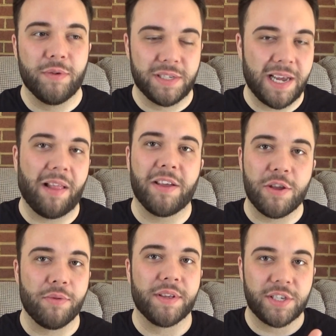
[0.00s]
was telling
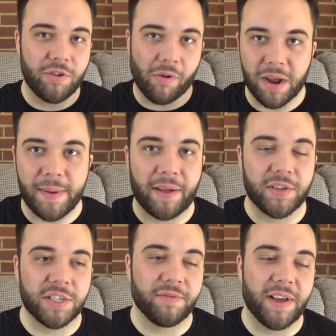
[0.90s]
you this story about
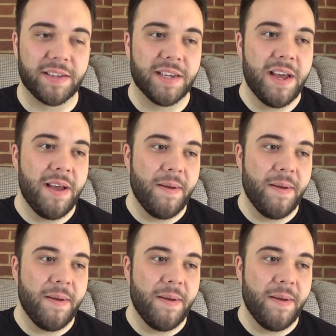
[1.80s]
this event